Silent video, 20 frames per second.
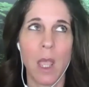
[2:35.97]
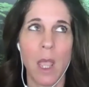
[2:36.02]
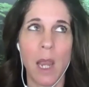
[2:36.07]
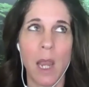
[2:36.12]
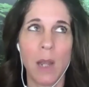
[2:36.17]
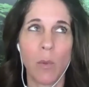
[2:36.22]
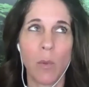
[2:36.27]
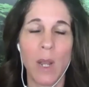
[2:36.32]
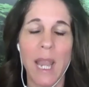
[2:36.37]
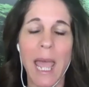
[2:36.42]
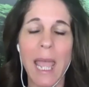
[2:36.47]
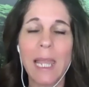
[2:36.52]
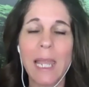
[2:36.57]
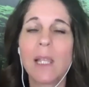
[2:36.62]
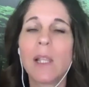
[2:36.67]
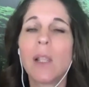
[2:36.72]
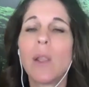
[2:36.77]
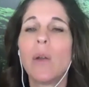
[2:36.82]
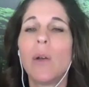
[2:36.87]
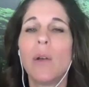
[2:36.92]
And when I
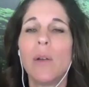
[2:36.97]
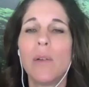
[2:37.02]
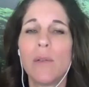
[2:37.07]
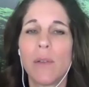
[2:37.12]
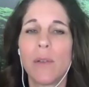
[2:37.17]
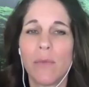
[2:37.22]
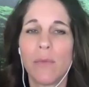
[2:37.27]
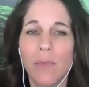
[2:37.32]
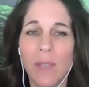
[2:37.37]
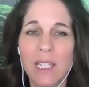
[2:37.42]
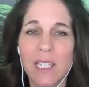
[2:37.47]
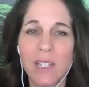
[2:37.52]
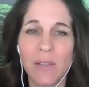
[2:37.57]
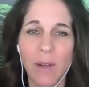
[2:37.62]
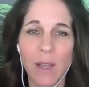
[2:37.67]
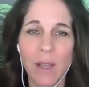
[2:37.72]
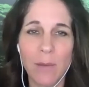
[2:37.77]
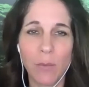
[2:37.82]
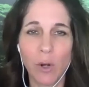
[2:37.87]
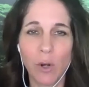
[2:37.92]
learned this
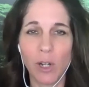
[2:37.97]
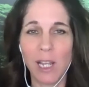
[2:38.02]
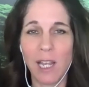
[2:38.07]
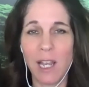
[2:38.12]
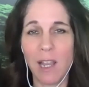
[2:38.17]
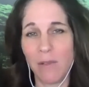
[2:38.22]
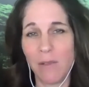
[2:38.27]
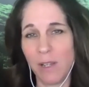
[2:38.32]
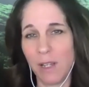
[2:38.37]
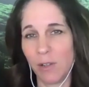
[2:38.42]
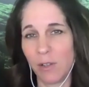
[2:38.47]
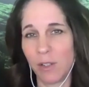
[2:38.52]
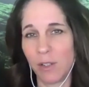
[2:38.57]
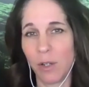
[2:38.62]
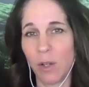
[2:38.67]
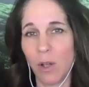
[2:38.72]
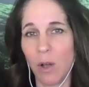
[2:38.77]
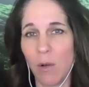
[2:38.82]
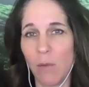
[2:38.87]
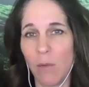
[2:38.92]
framework 11 years
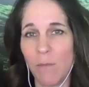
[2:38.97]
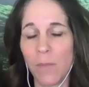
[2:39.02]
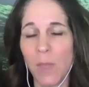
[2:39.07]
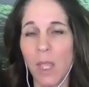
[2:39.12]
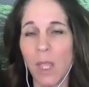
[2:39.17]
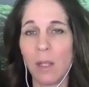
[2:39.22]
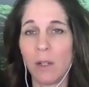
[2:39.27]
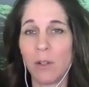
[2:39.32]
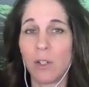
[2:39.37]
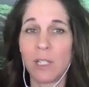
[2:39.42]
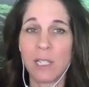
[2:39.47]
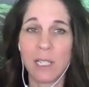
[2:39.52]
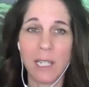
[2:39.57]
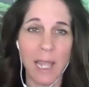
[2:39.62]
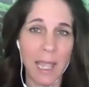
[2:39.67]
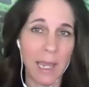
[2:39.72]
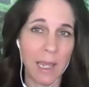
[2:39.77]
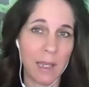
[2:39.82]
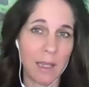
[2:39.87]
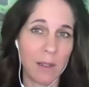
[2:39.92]
ago, just
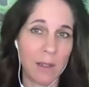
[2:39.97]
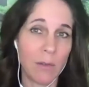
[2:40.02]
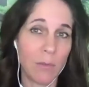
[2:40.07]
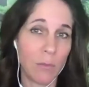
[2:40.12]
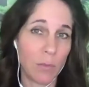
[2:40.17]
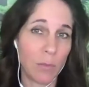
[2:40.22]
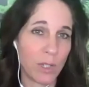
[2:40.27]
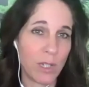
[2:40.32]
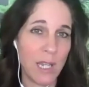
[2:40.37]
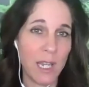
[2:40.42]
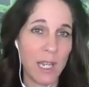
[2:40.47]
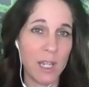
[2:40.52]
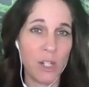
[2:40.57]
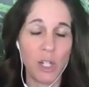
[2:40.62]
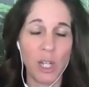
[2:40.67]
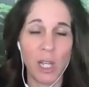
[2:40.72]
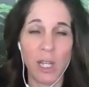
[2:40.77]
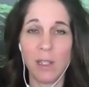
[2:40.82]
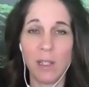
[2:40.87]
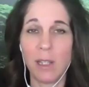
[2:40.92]
like we'll
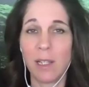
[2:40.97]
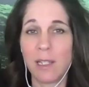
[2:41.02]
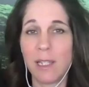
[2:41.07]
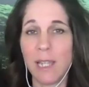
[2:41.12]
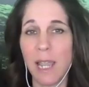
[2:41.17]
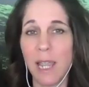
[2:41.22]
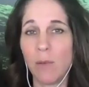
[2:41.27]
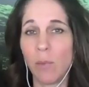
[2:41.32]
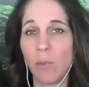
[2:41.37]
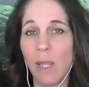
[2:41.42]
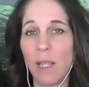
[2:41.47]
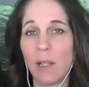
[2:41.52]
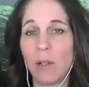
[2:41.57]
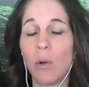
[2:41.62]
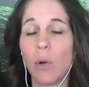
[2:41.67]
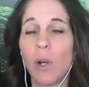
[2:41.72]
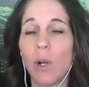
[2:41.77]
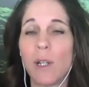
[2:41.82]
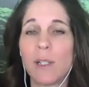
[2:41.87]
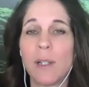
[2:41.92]
teach in the 10-week
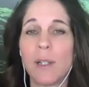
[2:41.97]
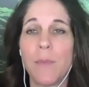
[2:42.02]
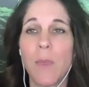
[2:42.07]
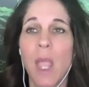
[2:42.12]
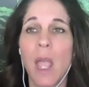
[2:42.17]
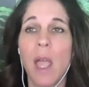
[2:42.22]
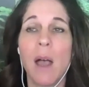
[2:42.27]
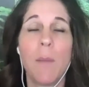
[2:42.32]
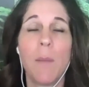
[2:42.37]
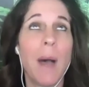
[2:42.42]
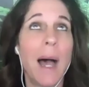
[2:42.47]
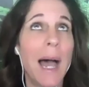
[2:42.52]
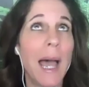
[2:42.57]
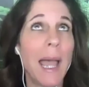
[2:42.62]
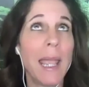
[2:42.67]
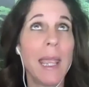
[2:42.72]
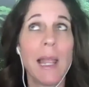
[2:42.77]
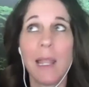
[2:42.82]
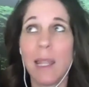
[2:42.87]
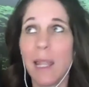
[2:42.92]
course,
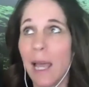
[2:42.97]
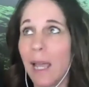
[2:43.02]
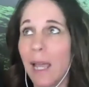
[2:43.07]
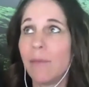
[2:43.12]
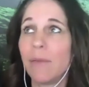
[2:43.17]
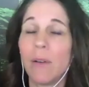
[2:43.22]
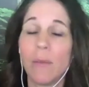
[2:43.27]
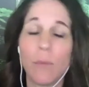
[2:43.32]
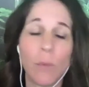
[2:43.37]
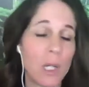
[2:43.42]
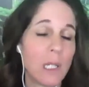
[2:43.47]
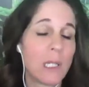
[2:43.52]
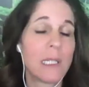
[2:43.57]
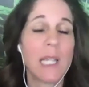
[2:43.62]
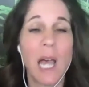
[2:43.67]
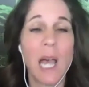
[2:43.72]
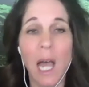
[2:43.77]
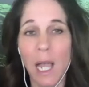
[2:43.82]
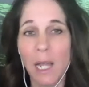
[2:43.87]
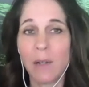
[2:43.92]
my life
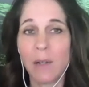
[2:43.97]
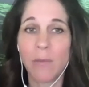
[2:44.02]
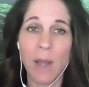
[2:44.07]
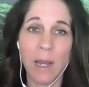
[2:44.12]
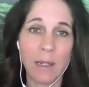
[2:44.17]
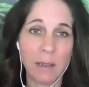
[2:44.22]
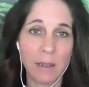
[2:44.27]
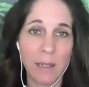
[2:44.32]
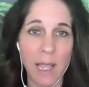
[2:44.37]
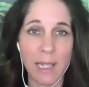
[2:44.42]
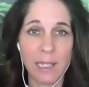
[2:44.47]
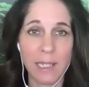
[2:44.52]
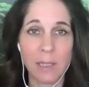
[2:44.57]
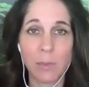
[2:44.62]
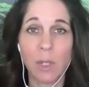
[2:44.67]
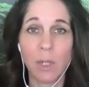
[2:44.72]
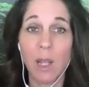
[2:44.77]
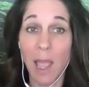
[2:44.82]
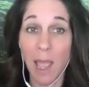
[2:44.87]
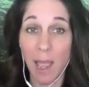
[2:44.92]
was
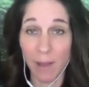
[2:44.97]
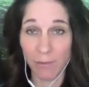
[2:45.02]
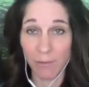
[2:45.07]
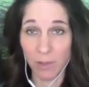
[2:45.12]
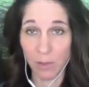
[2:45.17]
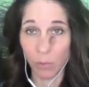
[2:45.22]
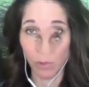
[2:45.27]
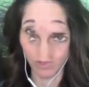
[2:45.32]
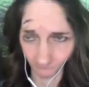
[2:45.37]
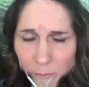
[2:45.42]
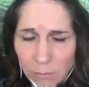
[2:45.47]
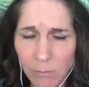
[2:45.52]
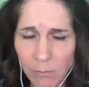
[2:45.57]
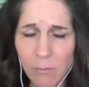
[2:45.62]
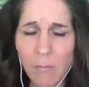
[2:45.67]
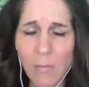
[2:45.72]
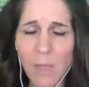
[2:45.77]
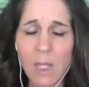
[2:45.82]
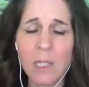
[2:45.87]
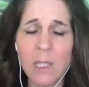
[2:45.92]
unrecognizable
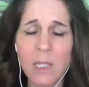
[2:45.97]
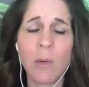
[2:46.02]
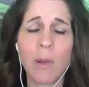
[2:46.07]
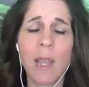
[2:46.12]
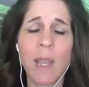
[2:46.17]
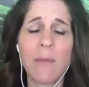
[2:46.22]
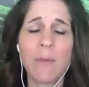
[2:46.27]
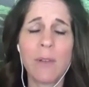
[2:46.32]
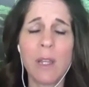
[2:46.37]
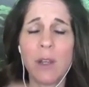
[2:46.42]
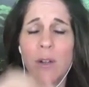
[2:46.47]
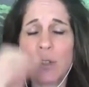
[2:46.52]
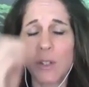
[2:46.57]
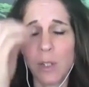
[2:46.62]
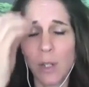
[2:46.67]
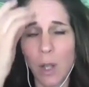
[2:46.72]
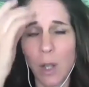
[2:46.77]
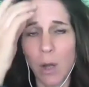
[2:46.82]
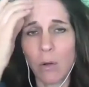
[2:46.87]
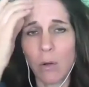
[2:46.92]
afterwards. So 11 years
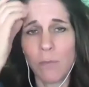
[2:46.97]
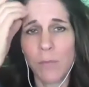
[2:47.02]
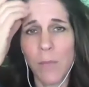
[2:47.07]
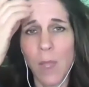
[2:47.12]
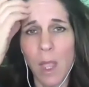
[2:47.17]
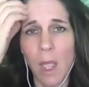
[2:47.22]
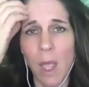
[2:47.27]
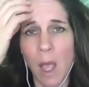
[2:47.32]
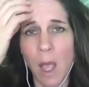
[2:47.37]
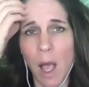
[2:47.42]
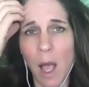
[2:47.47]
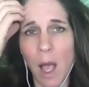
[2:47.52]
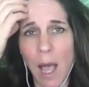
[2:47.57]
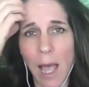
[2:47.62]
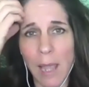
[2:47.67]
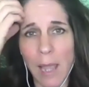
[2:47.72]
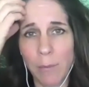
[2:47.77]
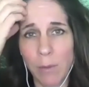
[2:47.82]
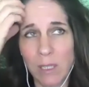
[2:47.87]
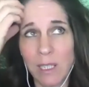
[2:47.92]
ago,
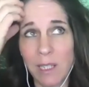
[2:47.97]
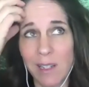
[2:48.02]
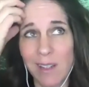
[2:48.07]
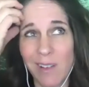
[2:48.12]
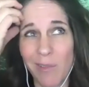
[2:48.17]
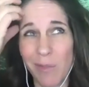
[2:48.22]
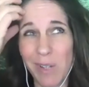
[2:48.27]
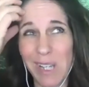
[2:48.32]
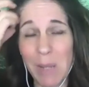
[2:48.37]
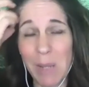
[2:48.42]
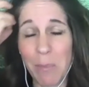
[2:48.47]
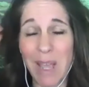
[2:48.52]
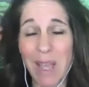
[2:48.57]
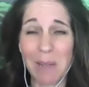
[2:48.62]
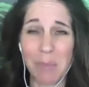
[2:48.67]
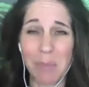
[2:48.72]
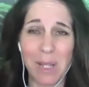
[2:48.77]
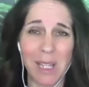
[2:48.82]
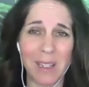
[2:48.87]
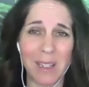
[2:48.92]
I was in a really
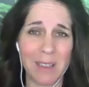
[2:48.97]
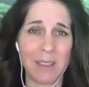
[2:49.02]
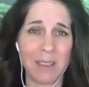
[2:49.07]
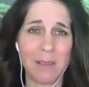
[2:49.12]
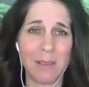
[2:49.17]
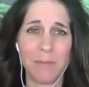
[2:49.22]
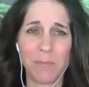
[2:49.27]
bad place.